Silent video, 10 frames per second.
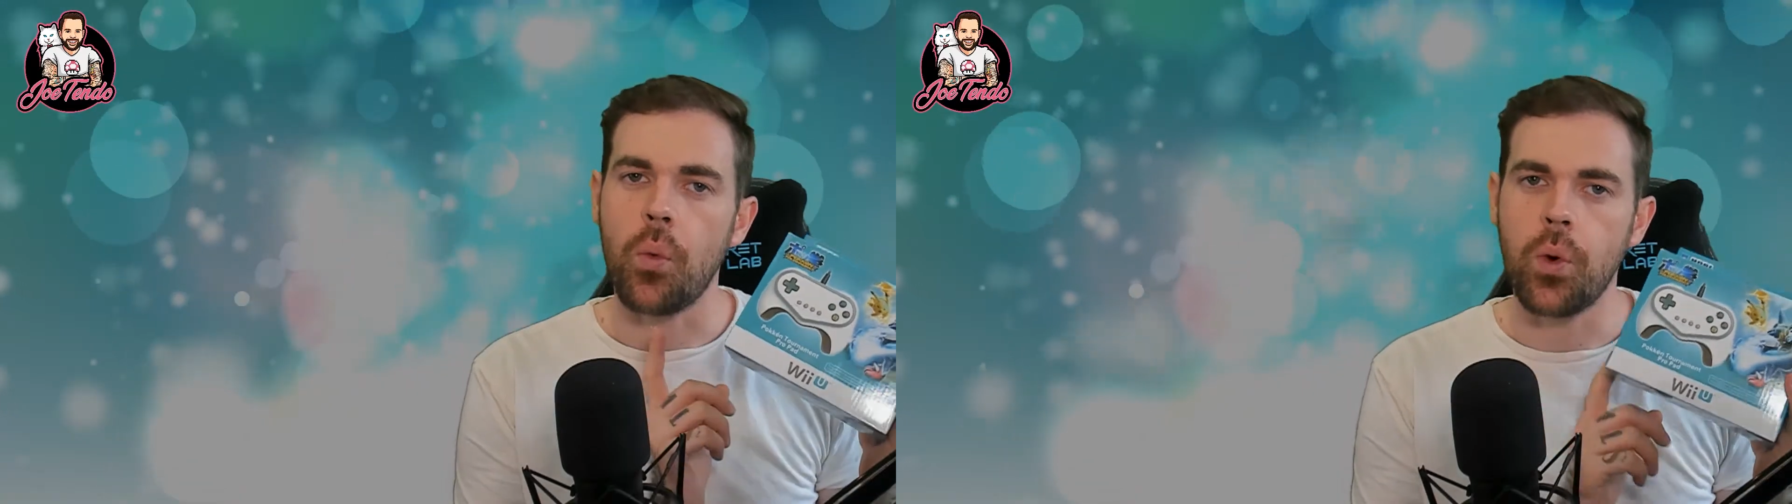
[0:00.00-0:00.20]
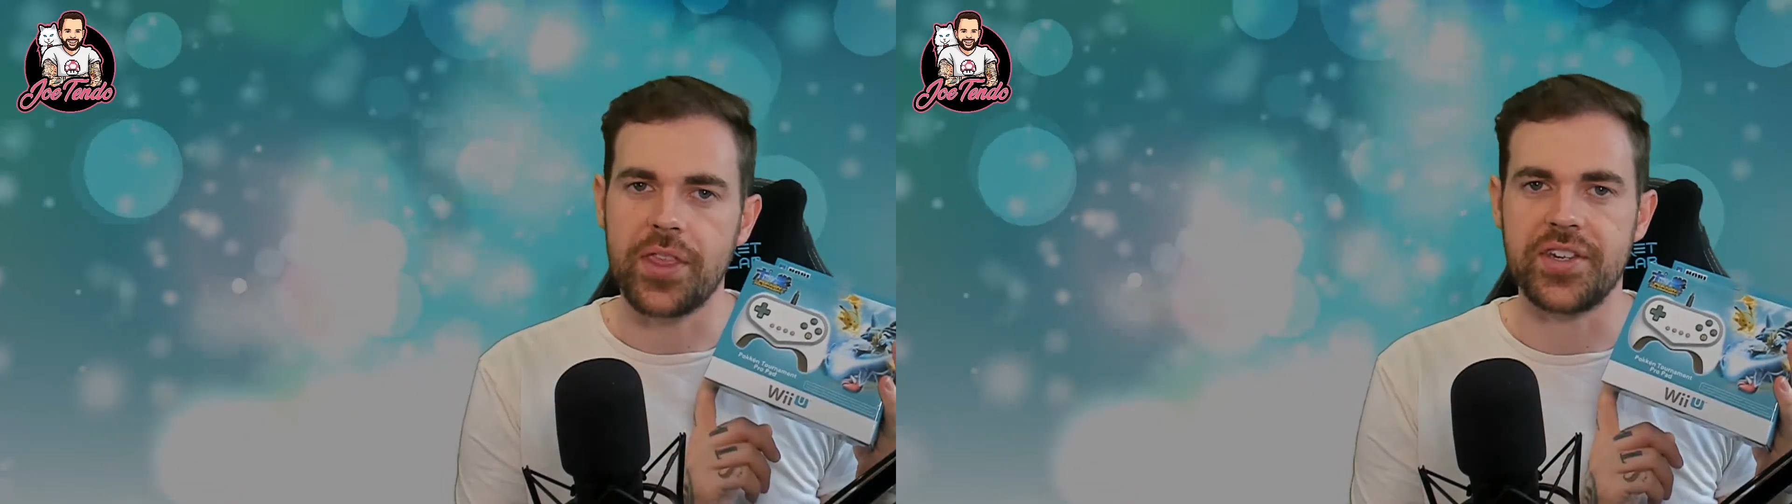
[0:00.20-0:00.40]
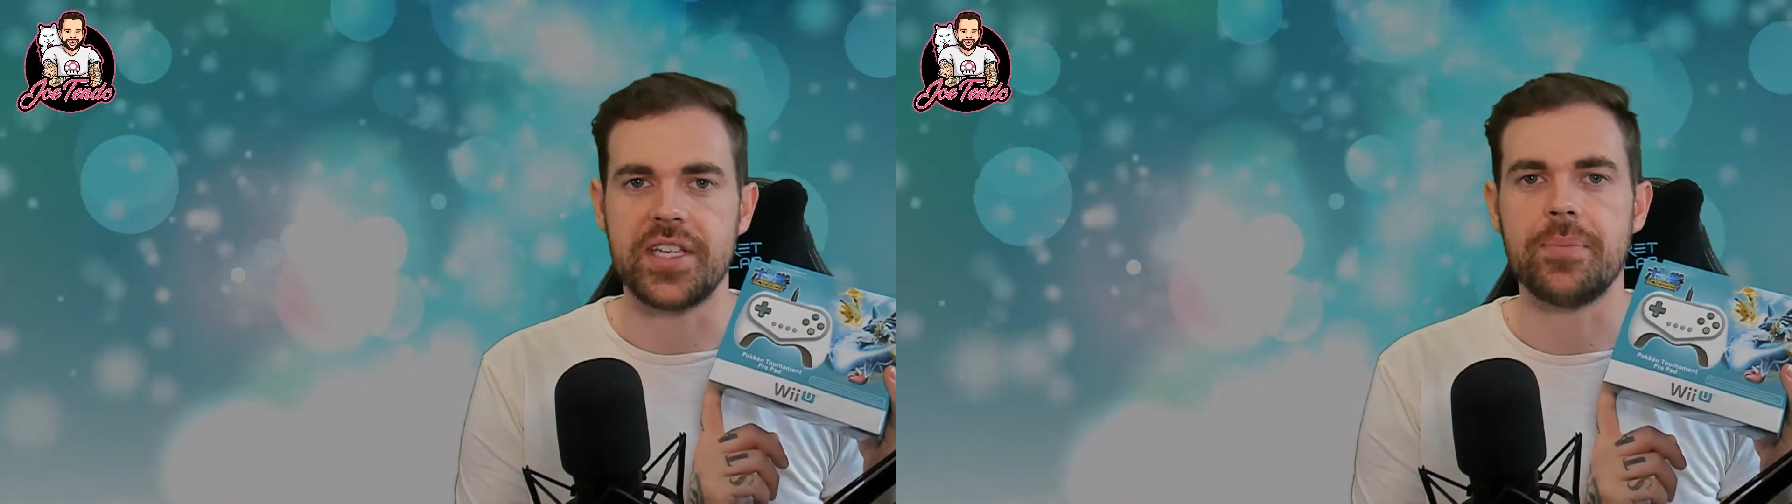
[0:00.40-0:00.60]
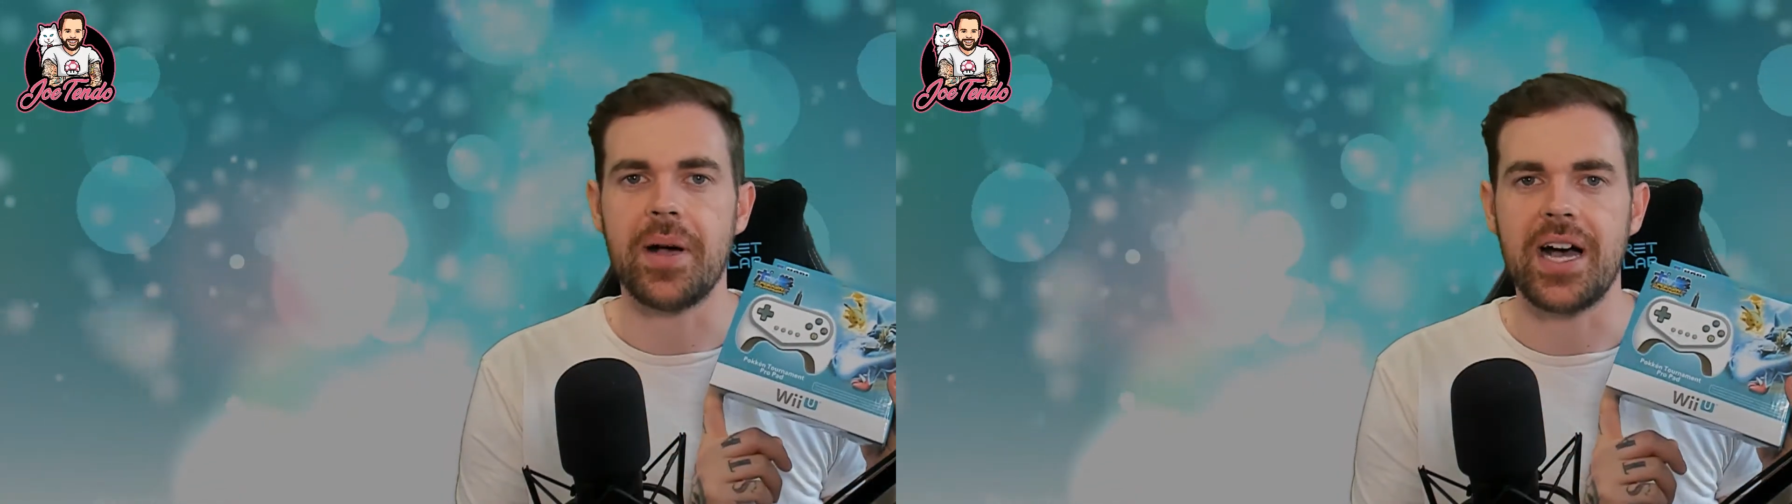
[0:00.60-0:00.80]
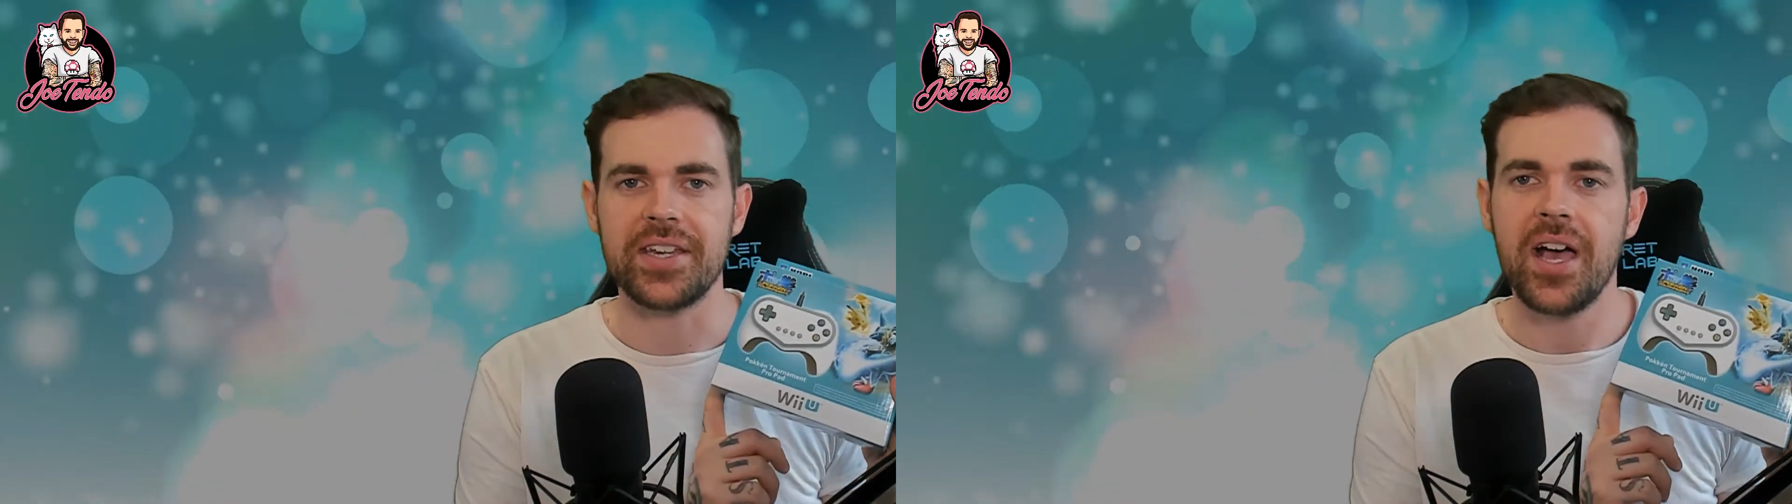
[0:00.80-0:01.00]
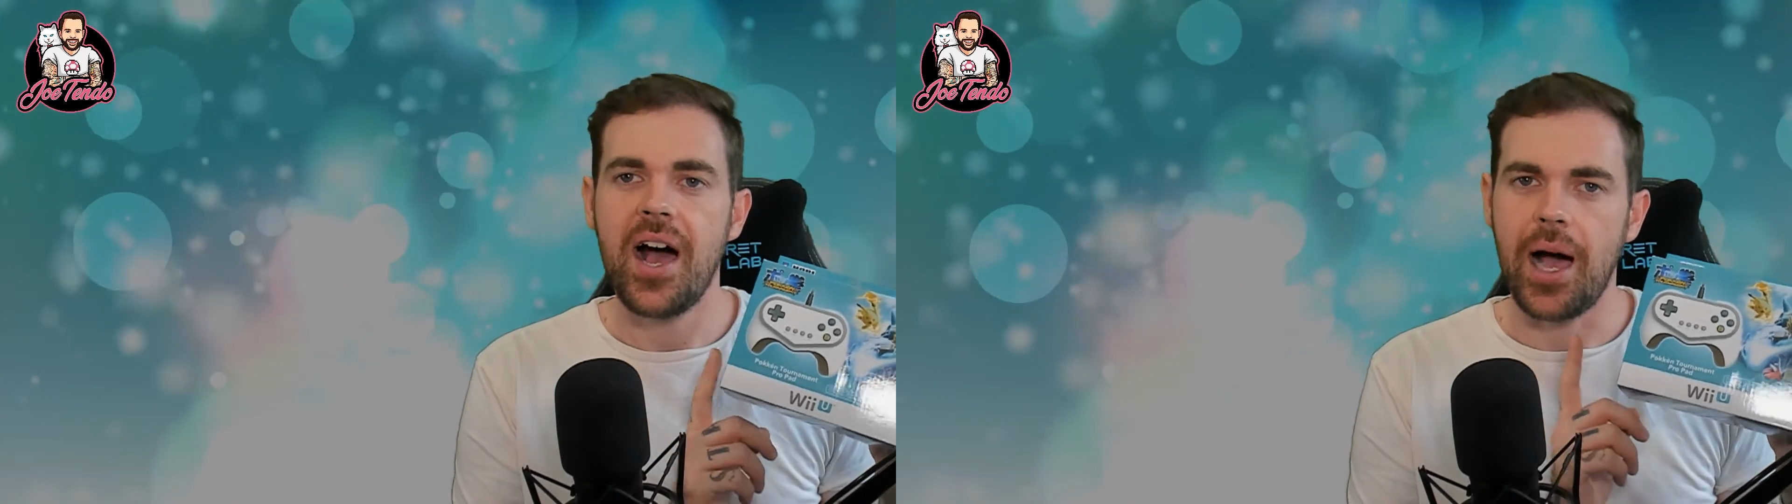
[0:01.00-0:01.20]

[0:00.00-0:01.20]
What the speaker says: with a D-pad,